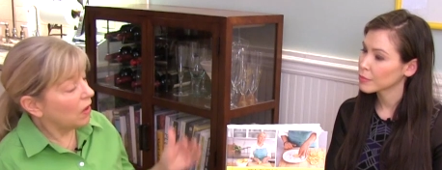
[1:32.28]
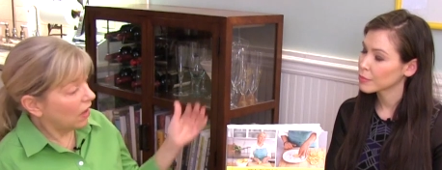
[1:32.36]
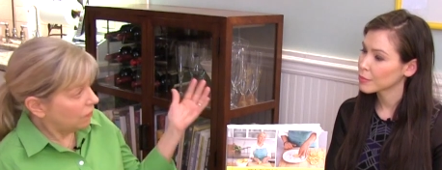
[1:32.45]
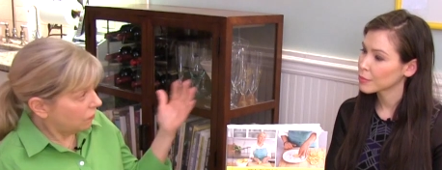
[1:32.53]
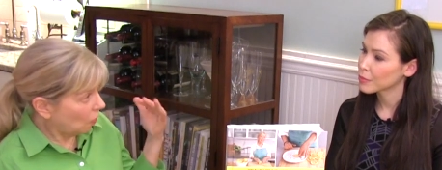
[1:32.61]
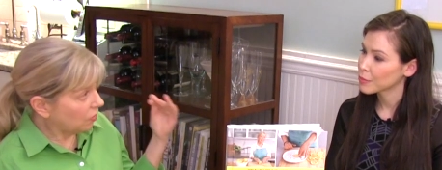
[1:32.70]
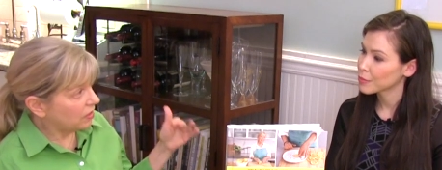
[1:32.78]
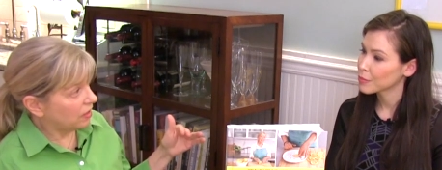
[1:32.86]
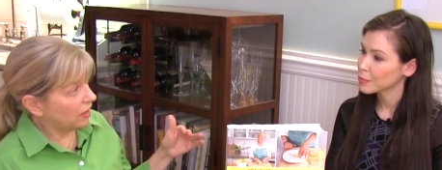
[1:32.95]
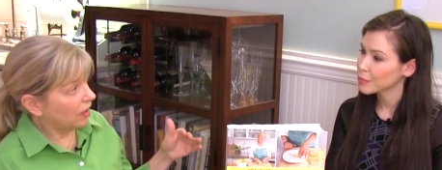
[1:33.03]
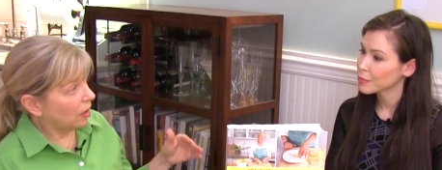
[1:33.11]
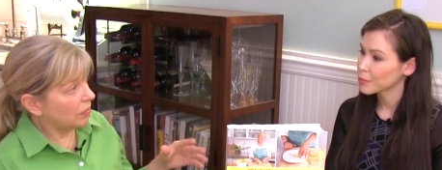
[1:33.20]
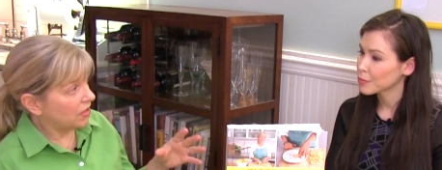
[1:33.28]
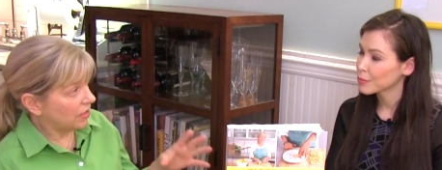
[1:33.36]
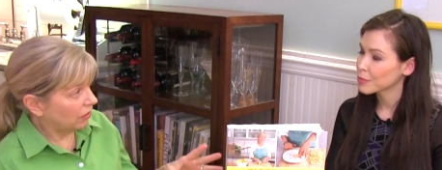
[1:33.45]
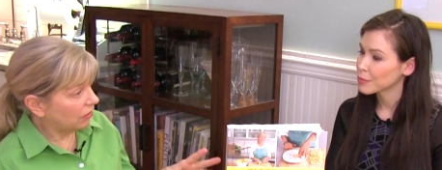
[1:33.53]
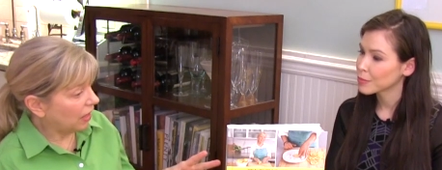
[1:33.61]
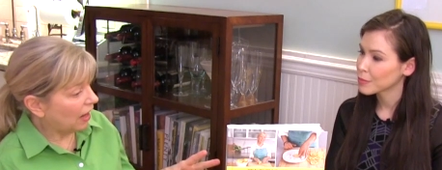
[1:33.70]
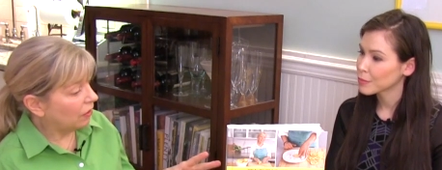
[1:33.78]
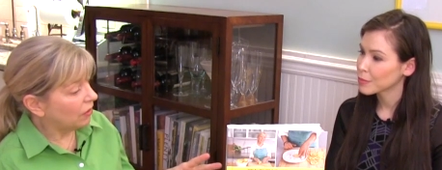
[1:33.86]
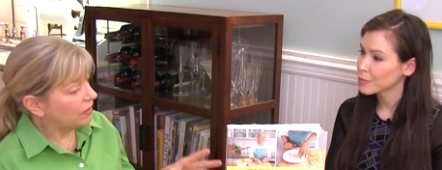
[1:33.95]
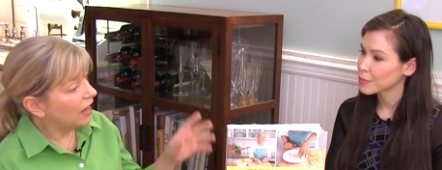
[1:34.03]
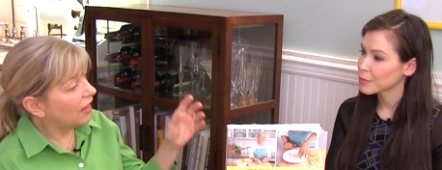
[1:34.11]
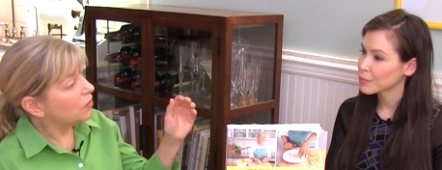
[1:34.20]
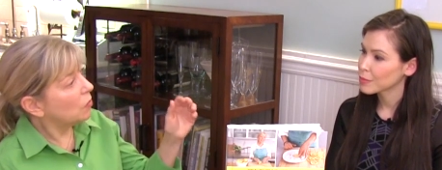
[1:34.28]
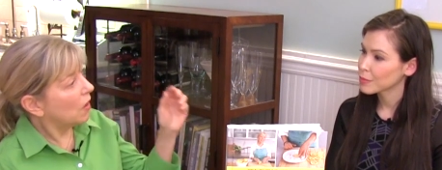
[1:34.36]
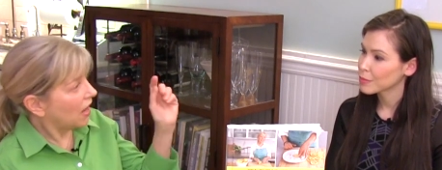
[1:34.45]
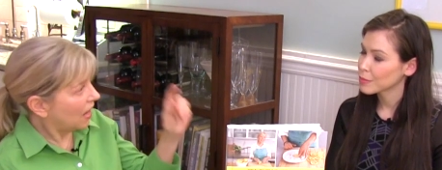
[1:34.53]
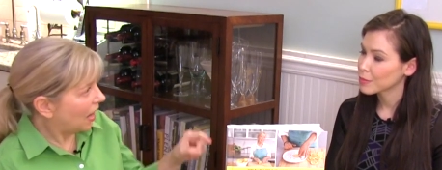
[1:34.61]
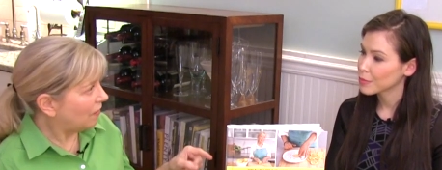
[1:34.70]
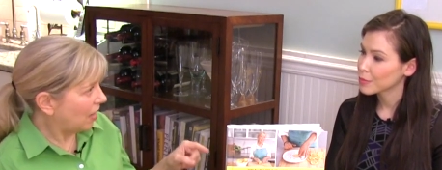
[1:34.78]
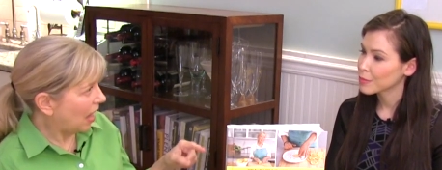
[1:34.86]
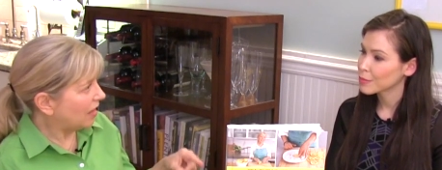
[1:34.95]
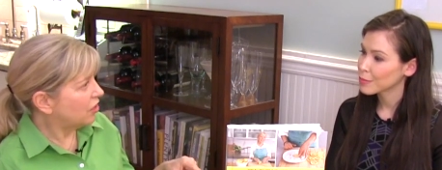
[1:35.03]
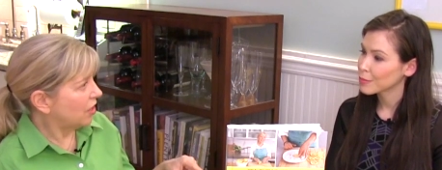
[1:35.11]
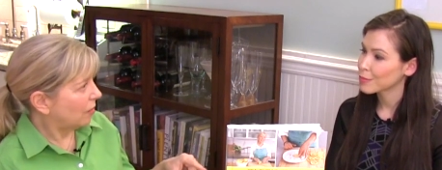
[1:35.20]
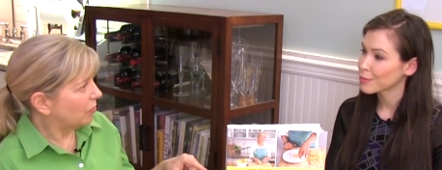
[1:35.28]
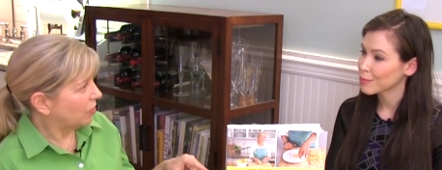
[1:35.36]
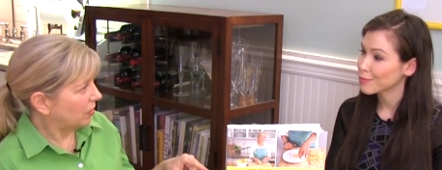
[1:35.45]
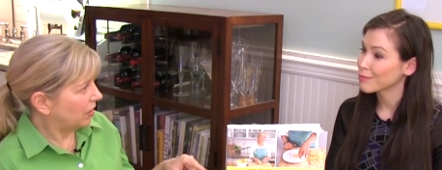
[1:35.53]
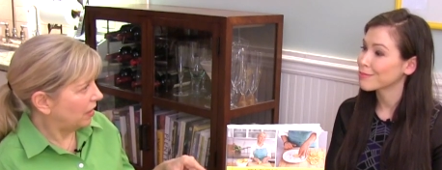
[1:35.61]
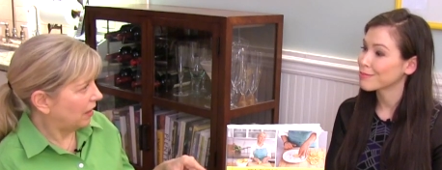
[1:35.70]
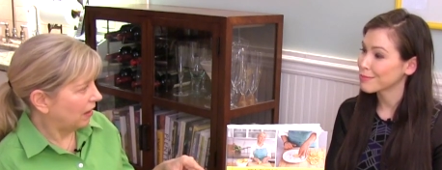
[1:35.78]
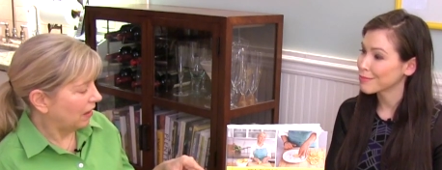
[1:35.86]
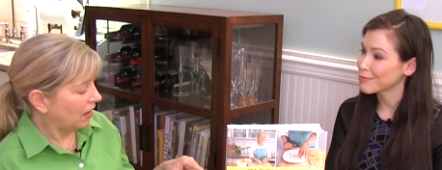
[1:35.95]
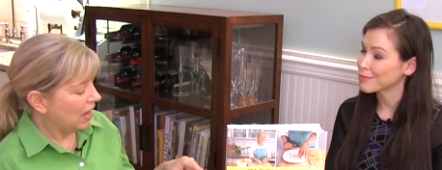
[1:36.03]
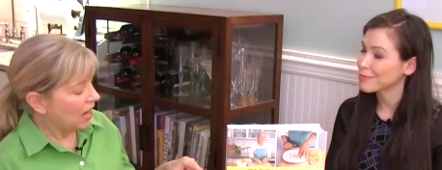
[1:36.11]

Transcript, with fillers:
Speaker 1: what I have focused on up until now, and that's why I have that chapter in there.